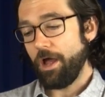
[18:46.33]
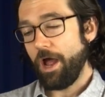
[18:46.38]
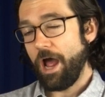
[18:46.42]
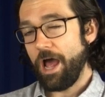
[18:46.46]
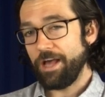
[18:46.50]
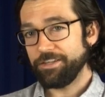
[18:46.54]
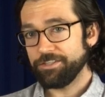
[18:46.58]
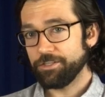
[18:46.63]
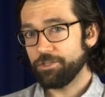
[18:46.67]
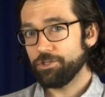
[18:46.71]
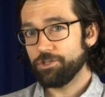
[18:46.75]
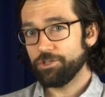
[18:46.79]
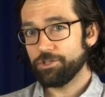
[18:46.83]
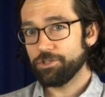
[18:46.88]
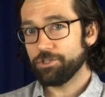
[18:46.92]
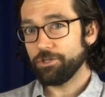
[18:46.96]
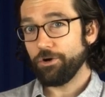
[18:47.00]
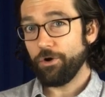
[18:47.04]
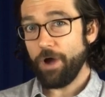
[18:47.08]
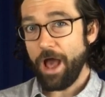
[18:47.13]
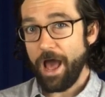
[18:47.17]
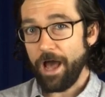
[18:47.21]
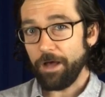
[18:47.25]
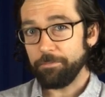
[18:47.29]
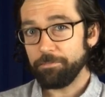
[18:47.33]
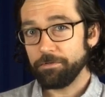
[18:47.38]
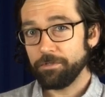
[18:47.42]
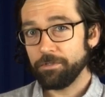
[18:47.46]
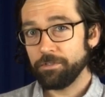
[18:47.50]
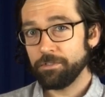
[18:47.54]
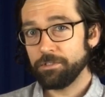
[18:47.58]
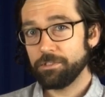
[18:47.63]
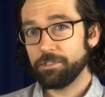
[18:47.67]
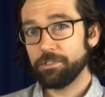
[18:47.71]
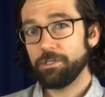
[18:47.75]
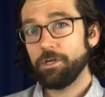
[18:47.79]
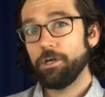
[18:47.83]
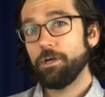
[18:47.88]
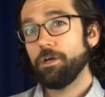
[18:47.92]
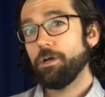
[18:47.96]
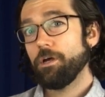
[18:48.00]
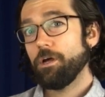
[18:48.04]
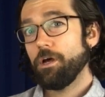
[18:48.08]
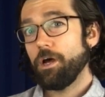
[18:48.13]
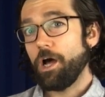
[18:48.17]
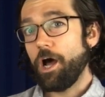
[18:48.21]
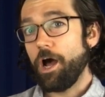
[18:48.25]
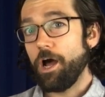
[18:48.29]
As it just so happens,
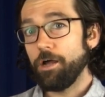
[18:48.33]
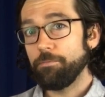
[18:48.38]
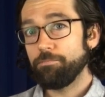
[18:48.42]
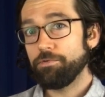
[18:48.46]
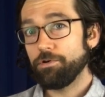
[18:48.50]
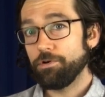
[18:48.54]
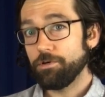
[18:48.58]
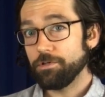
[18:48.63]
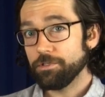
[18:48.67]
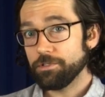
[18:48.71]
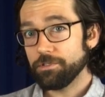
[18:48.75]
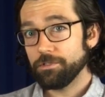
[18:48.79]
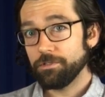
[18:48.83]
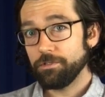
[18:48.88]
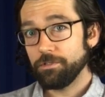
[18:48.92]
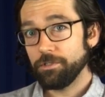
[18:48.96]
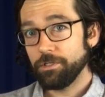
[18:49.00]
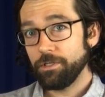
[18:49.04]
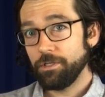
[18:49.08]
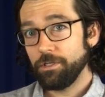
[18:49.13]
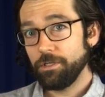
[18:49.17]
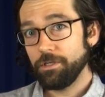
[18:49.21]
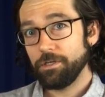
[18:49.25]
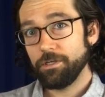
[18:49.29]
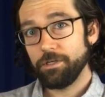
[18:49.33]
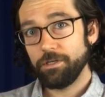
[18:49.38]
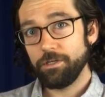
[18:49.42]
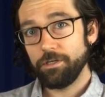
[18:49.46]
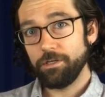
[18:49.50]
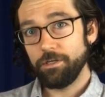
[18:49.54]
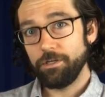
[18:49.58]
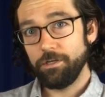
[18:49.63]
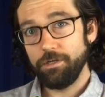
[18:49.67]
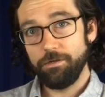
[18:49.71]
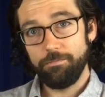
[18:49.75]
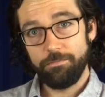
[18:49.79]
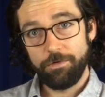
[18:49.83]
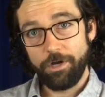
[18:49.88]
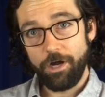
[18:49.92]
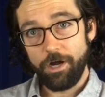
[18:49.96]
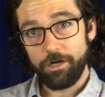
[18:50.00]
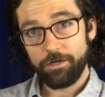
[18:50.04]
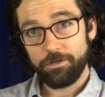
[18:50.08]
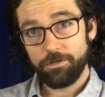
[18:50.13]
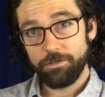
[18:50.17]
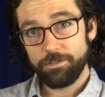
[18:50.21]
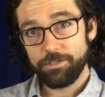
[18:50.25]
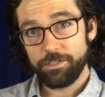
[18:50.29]
I personally am
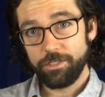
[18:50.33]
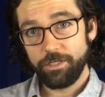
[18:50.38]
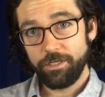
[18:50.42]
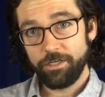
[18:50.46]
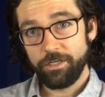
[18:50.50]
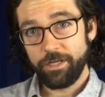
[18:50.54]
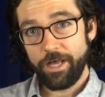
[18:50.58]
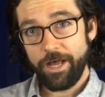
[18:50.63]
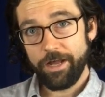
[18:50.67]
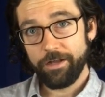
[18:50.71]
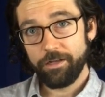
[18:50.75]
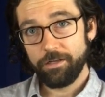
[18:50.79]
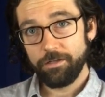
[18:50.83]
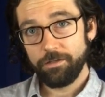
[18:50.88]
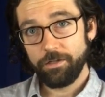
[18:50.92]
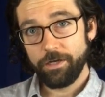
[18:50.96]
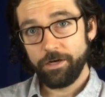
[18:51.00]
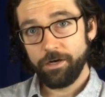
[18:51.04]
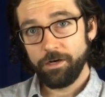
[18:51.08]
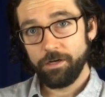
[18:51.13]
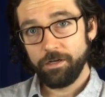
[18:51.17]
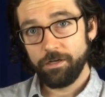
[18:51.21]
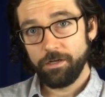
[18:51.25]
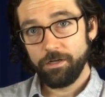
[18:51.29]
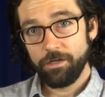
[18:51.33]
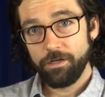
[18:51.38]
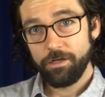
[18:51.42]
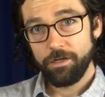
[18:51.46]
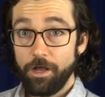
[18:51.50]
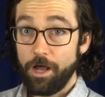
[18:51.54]
not Christina Aguilera.